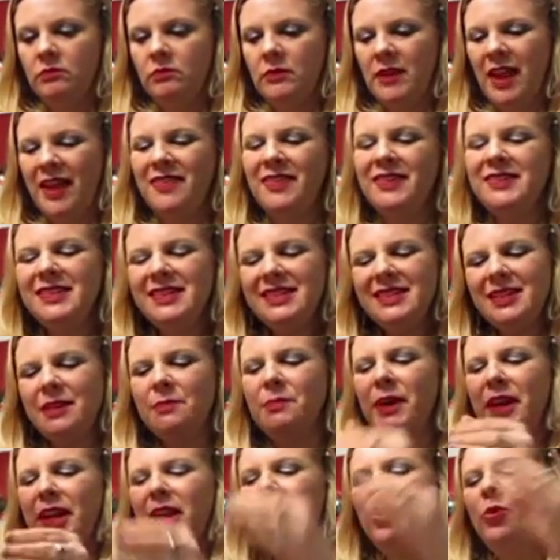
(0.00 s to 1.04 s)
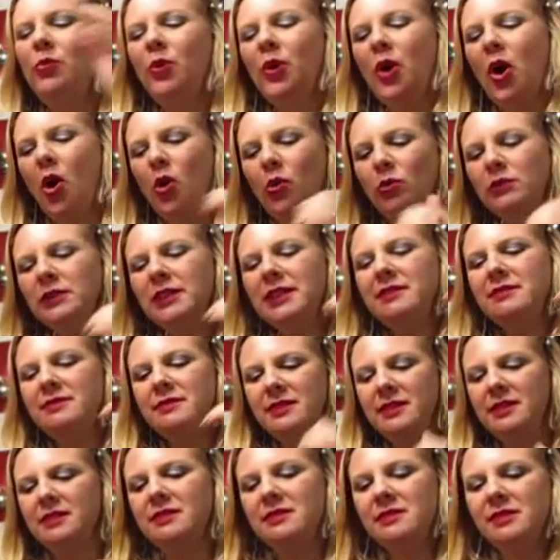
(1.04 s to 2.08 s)
this is somebody who only
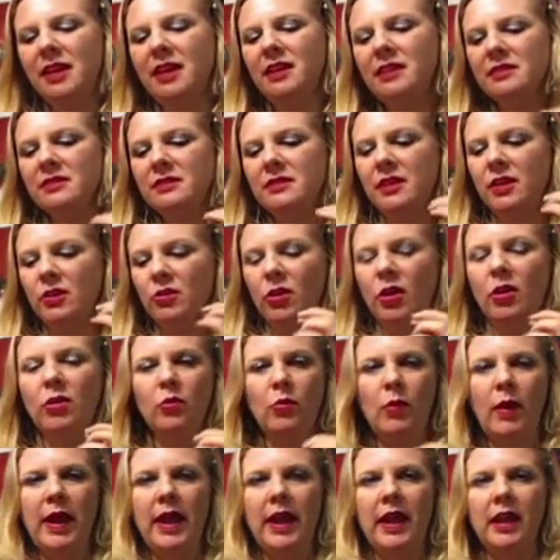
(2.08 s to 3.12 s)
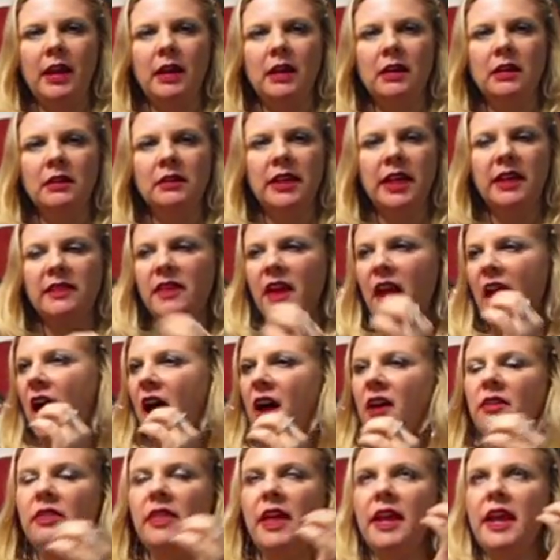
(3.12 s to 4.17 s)
sees things their own way. Like
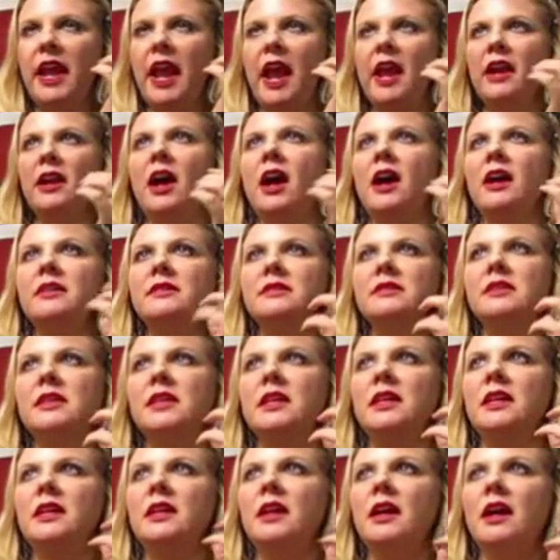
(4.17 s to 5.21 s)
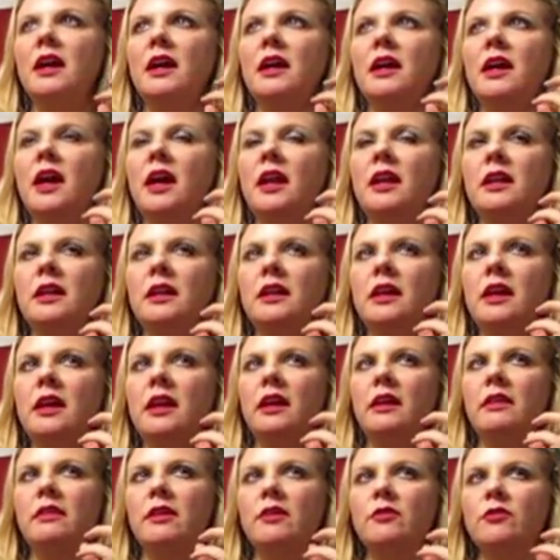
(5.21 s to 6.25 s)
they cannot see
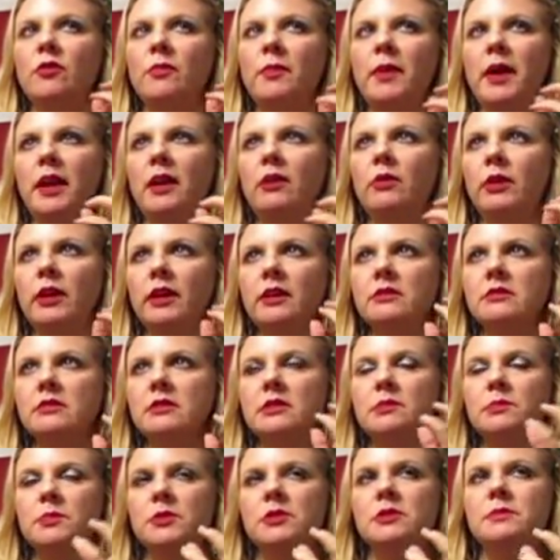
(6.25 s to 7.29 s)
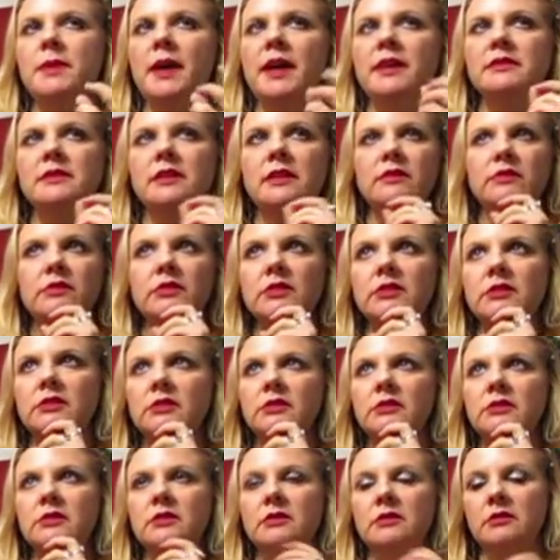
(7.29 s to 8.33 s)
anything from anyone else's perspective
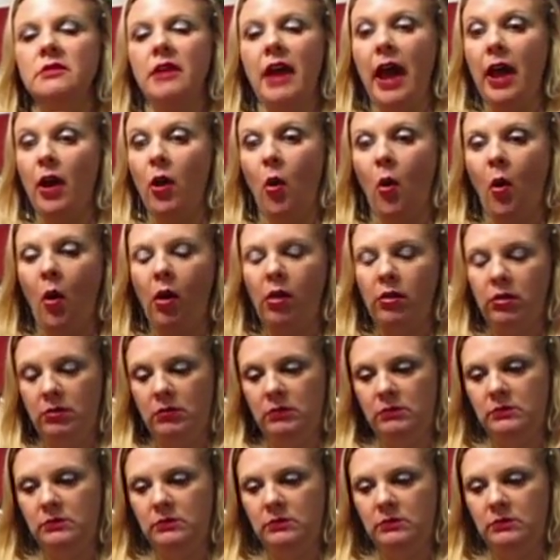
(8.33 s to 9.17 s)
at all.